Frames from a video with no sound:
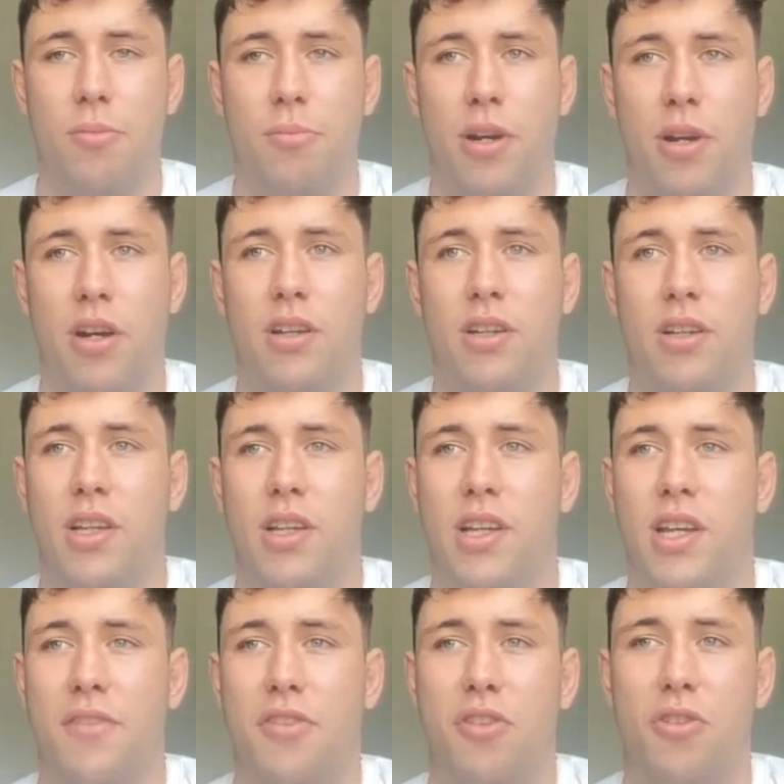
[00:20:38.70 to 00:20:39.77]
But
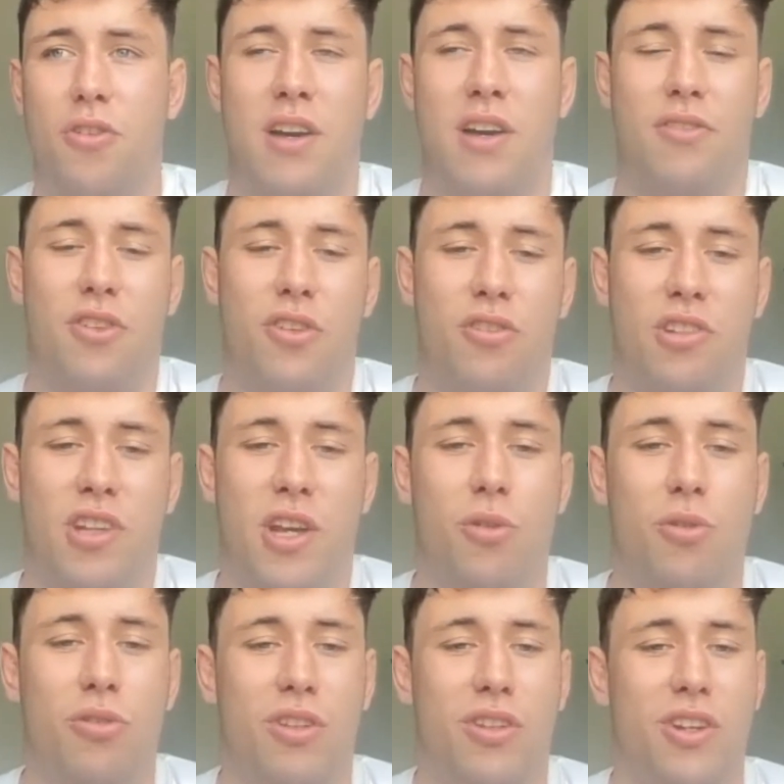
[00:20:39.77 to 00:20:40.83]
if you don't have good
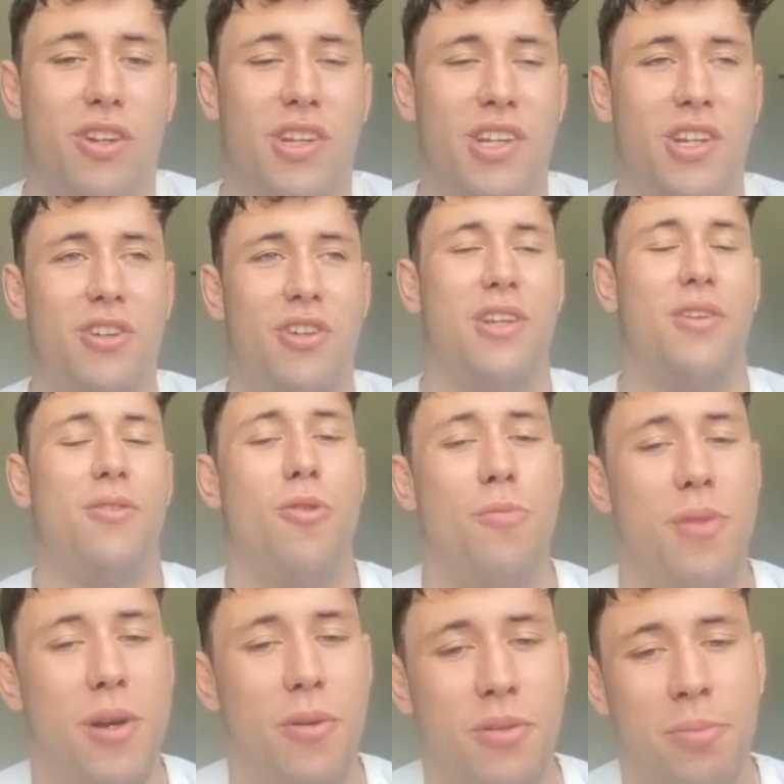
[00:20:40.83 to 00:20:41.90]
skills, and you won't
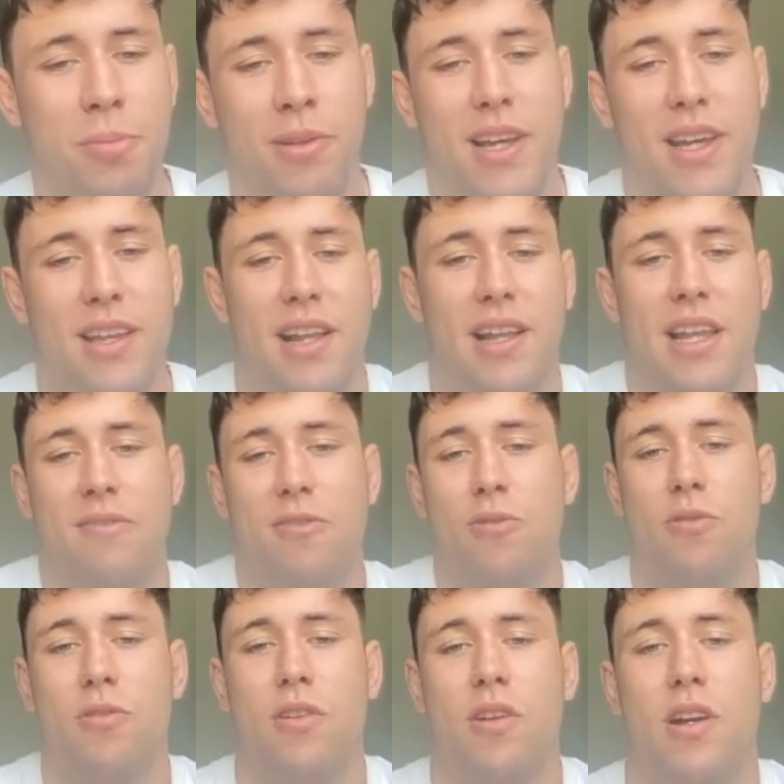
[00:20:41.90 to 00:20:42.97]
be able to play at that
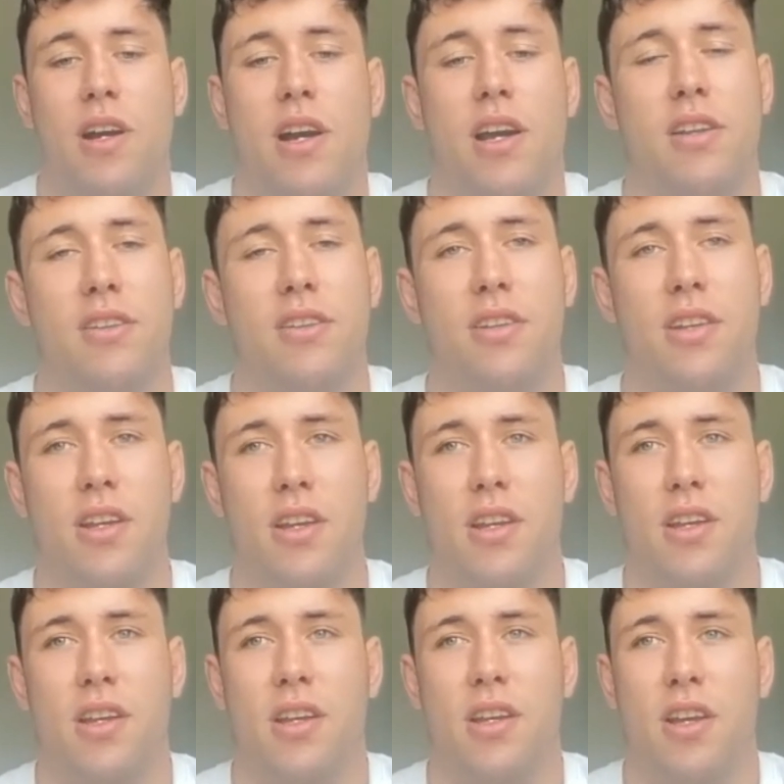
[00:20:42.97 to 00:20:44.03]
level, and
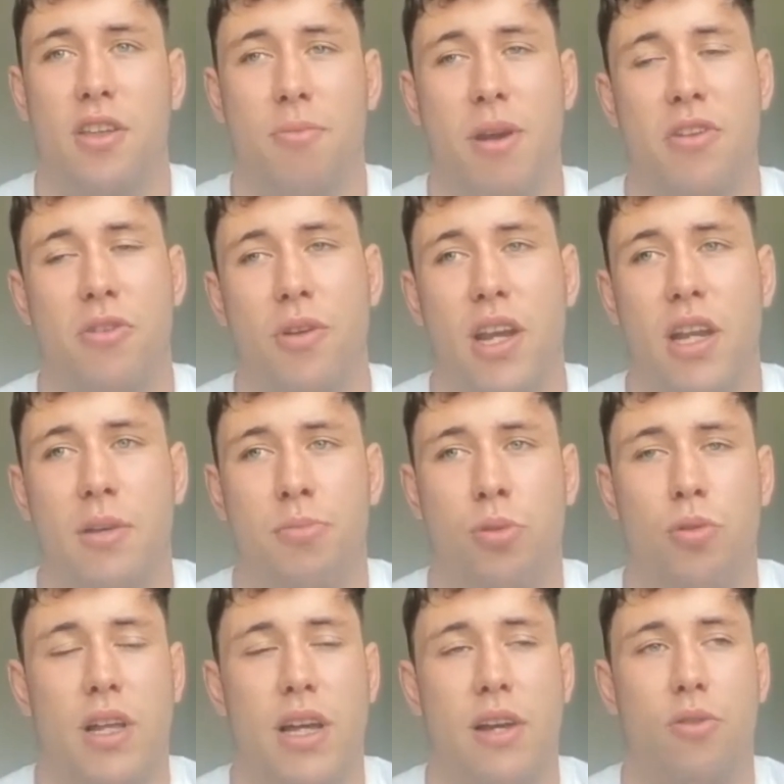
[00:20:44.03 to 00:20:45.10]
especially when you get to
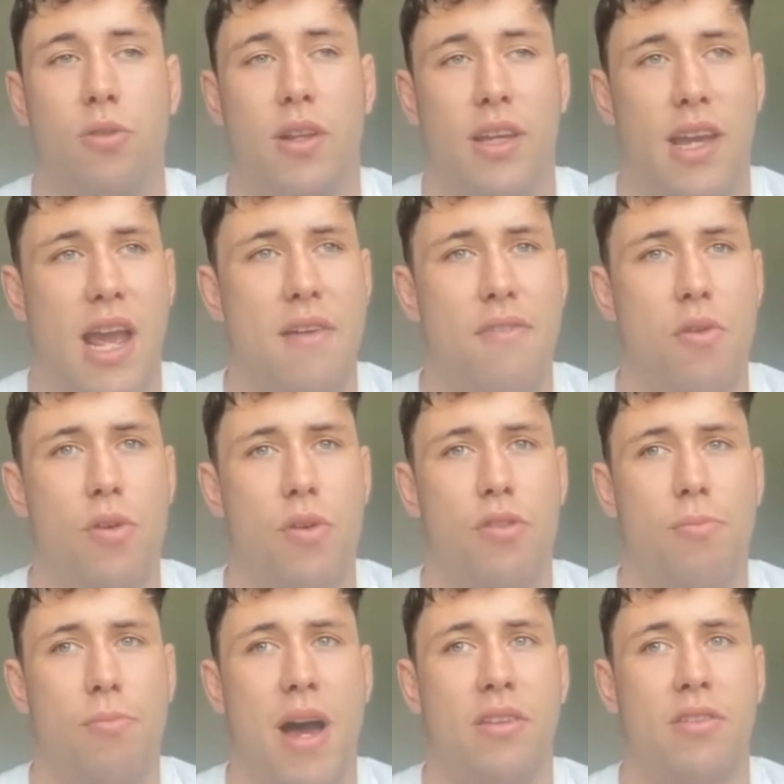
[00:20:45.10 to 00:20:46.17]
pro level, like
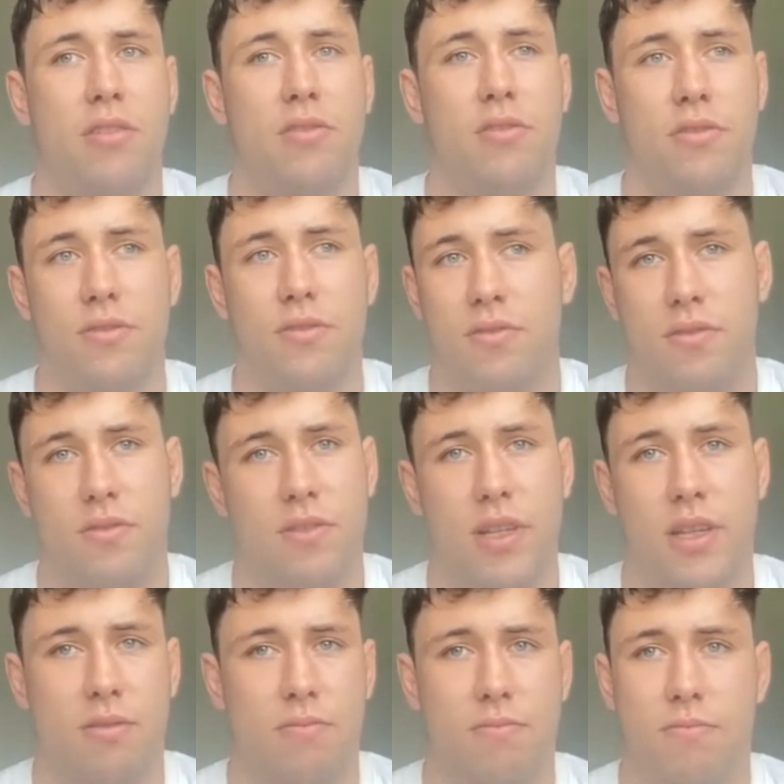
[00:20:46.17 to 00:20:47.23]
everyone's massive.
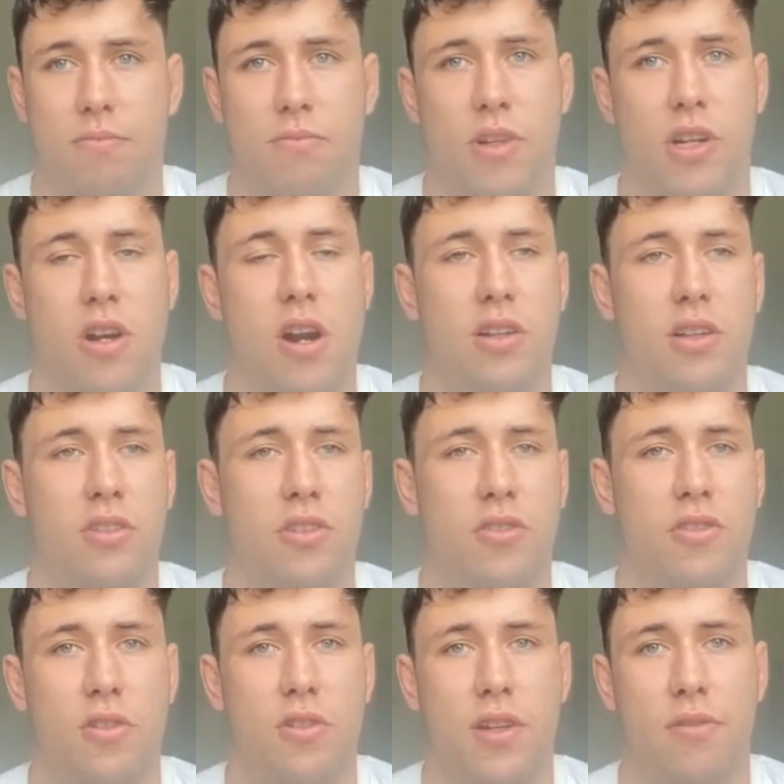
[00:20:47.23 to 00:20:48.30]
Like regardless,
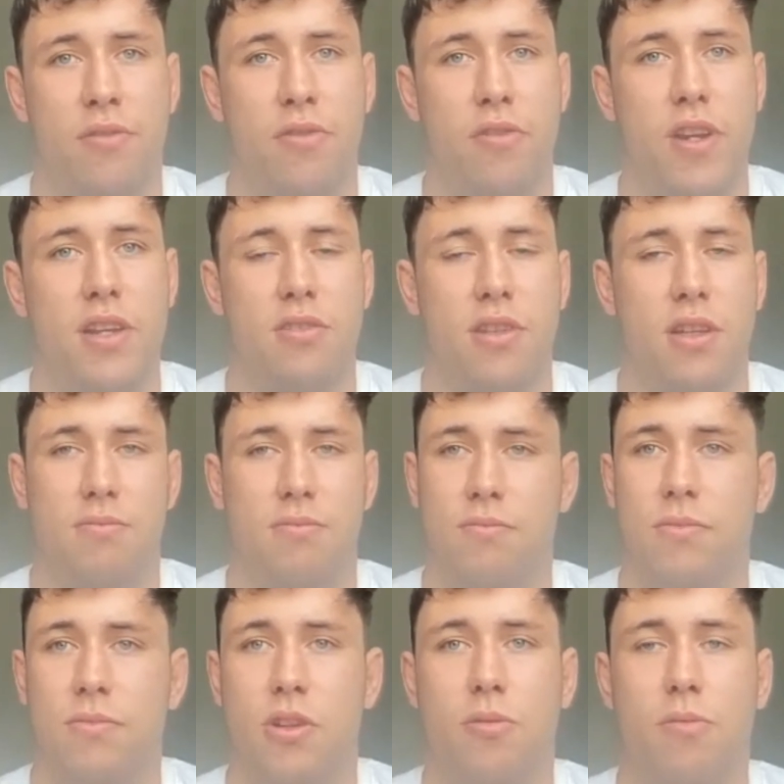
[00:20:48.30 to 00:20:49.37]
you've got like freaks like
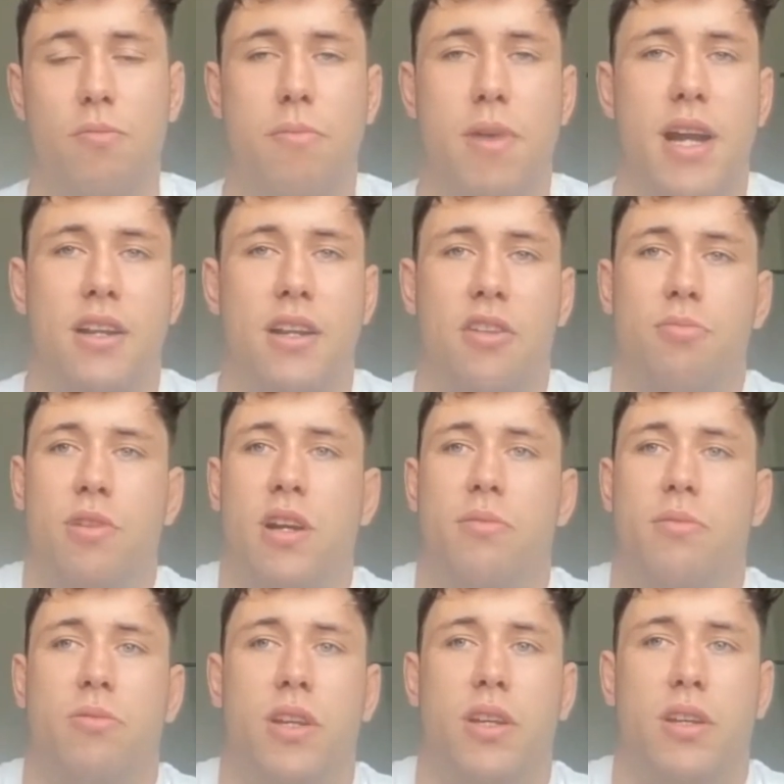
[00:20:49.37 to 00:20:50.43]
Magnus
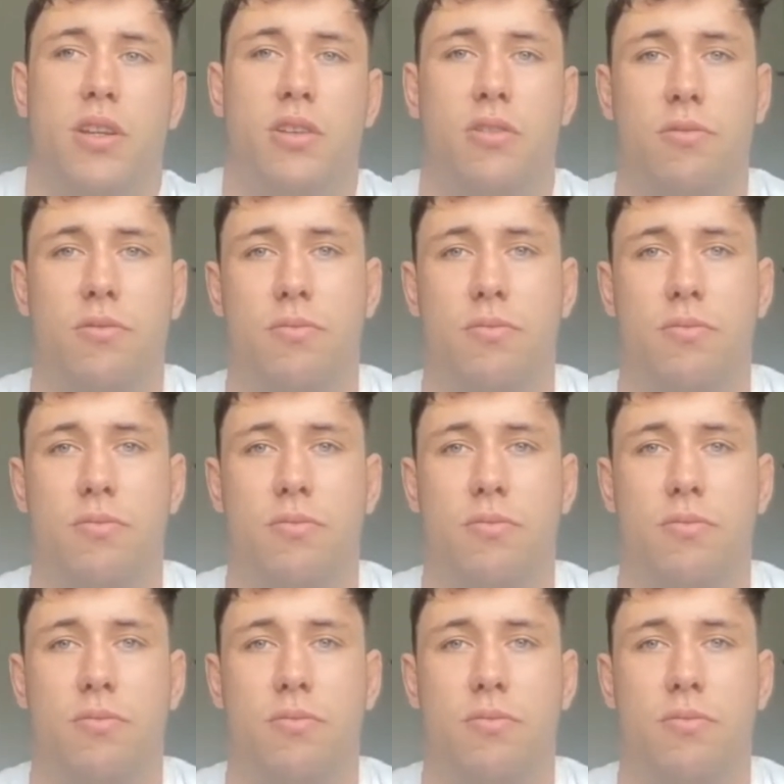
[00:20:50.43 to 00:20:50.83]
Bradbury,